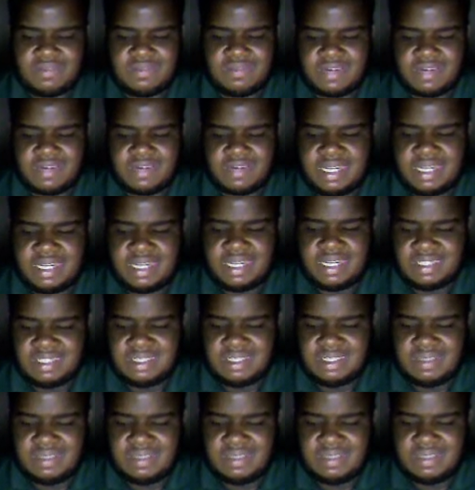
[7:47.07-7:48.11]
But if it's
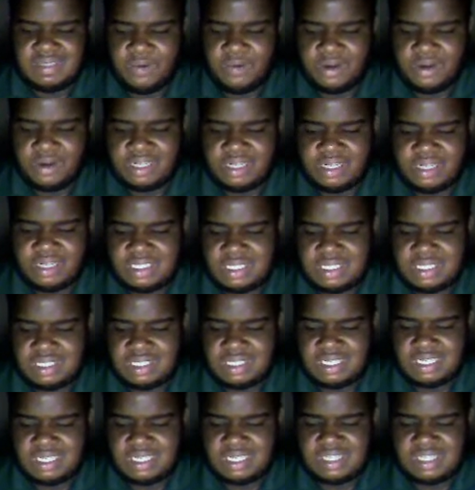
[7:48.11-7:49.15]
games for the
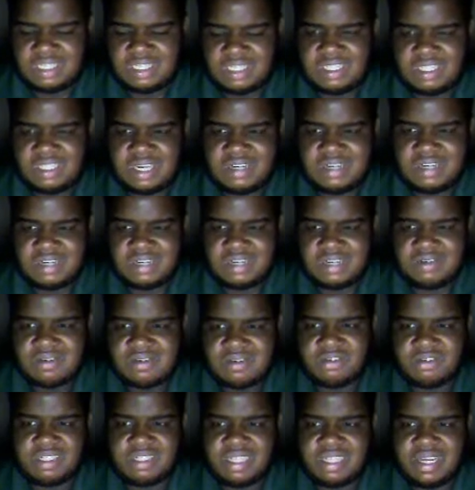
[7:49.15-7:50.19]
GameCube or
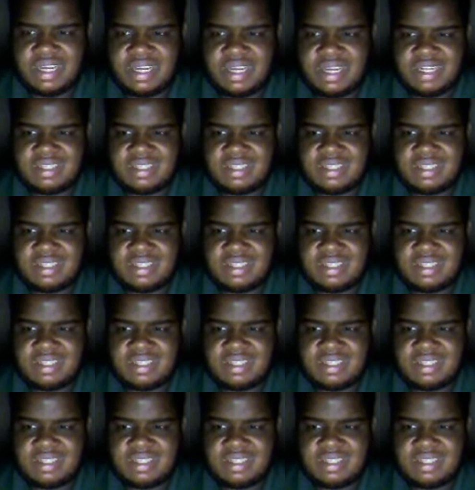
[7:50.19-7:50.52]
PS2,